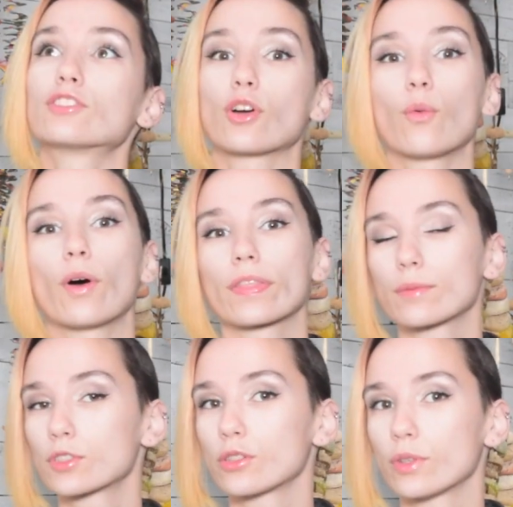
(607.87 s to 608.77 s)
don't want
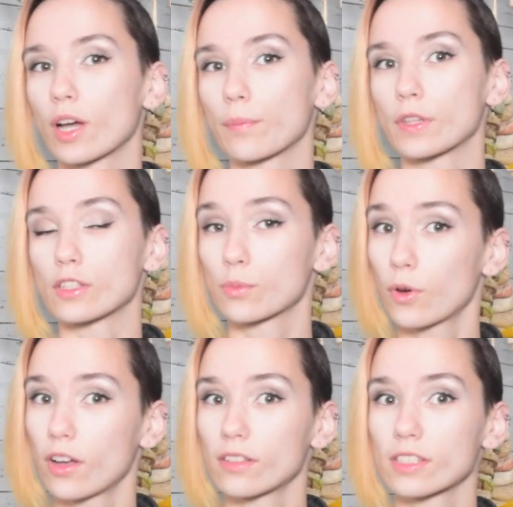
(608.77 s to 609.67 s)
them chewing up these
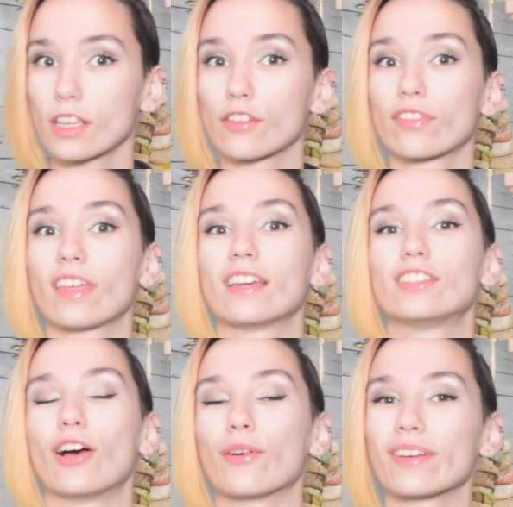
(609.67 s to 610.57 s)
walls if they
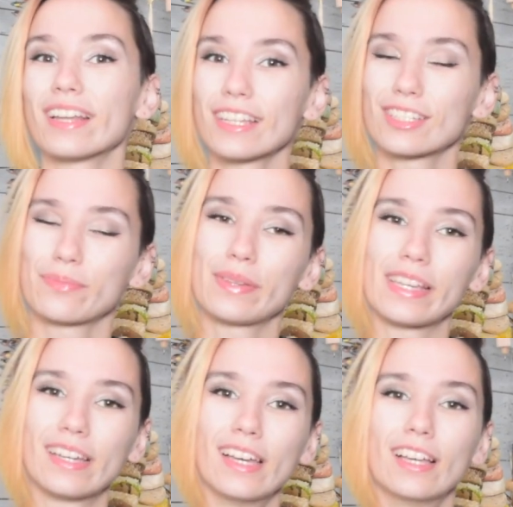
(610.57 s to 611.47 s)
don't need to
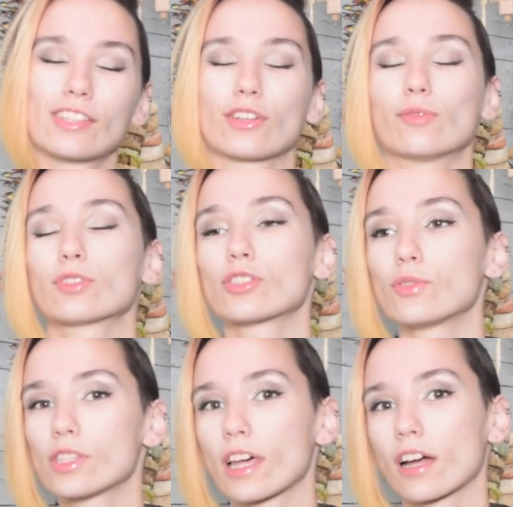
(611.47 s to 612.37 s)
be, so I'm just
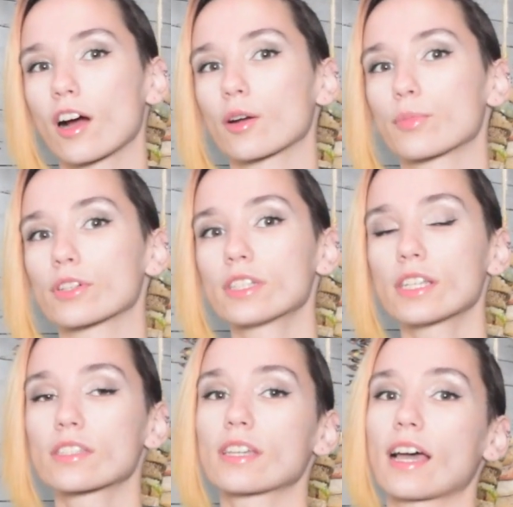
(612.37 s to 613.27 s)
using that cardboard
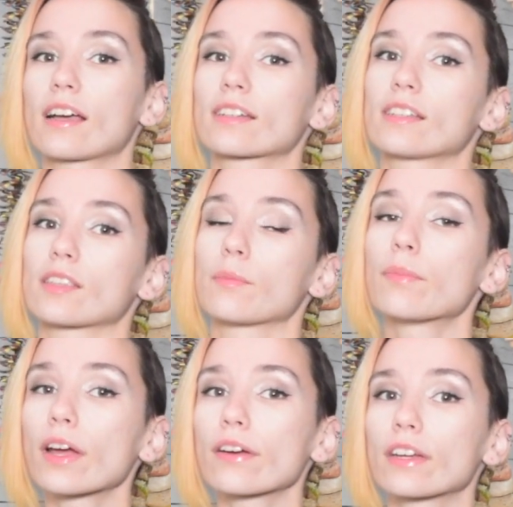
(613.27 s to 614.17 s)
disc to act as a
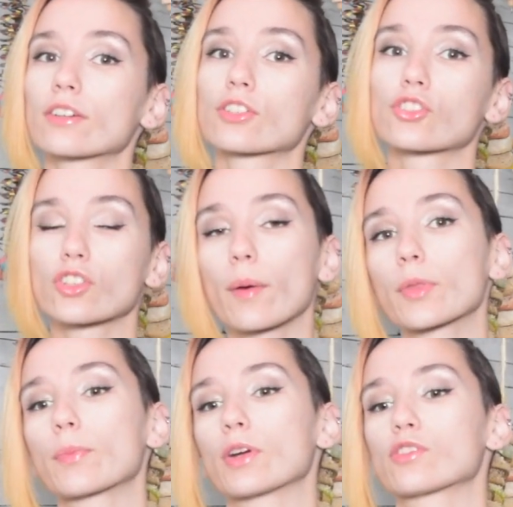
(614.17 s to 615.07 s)
barrier to stop the
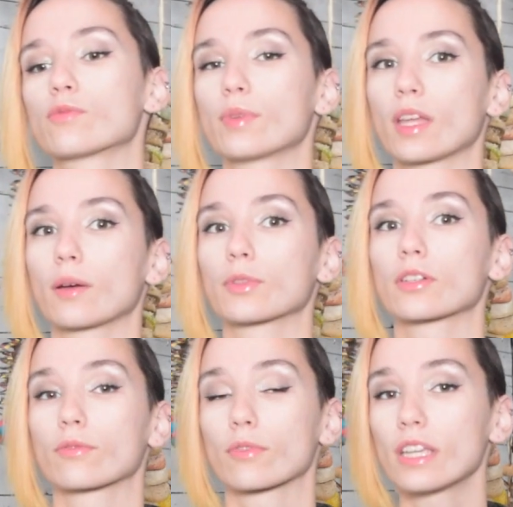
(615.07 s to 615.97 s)
birds from being able to
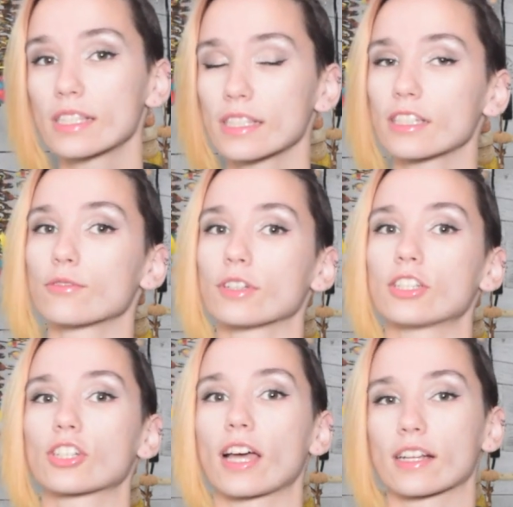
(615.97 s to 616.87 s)
easily
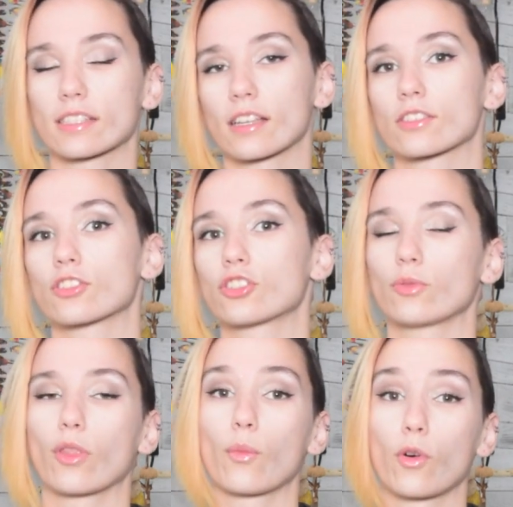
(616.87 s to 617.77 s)
reach, access, and chew
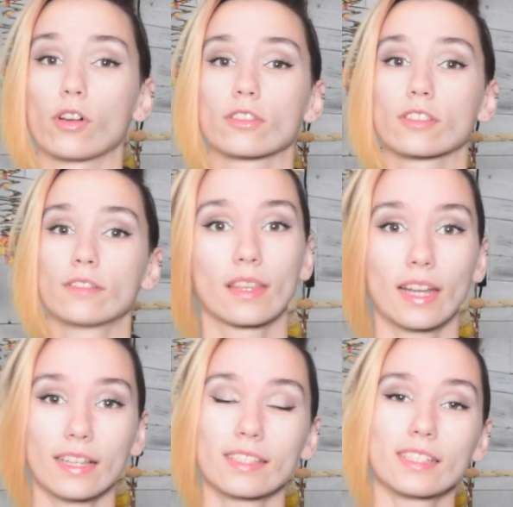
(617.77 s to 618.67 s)
on the walls. The
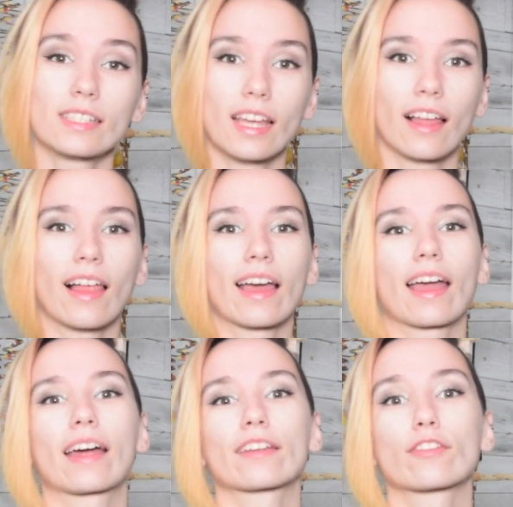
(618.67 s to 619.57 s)
next detail I
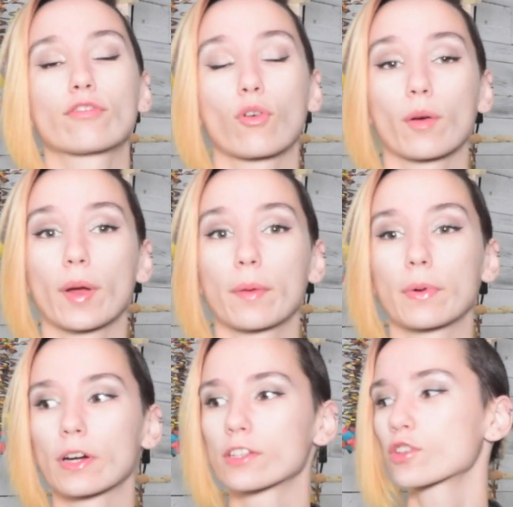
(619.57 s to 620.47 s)
added for my
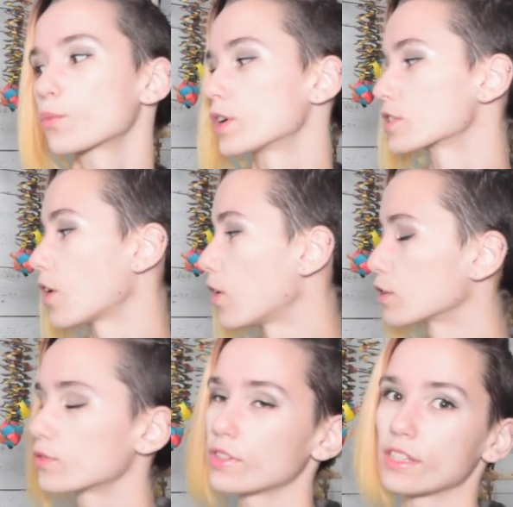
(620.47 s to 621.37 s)
birds was all
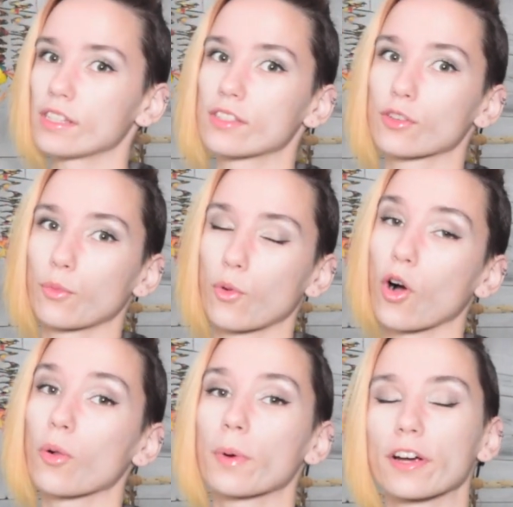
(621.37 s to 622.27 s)
of these
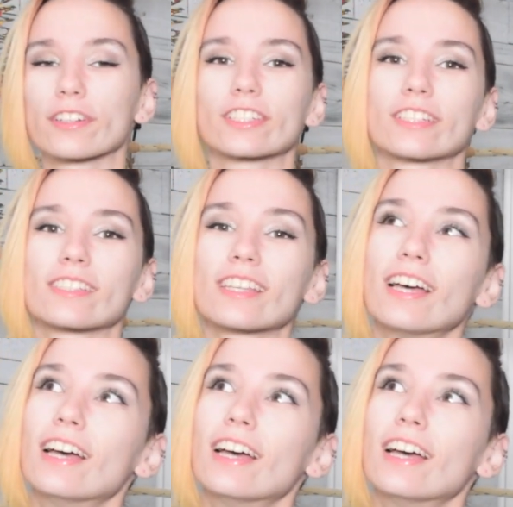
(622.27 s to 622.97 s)
wall perches.